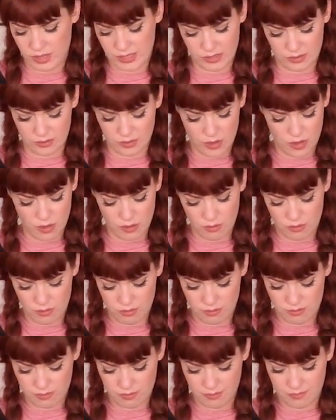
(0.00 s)
I don't
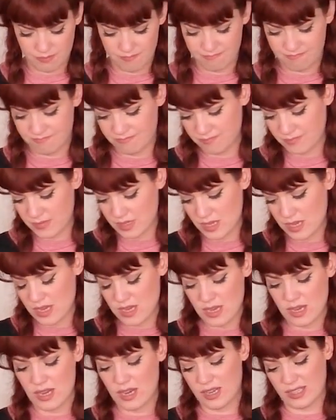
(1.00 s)

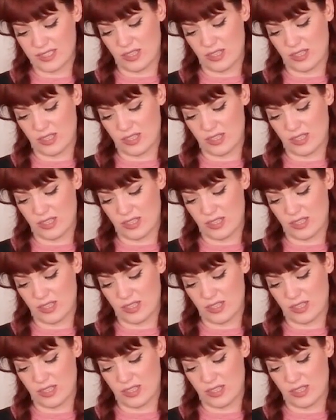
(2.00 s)
know.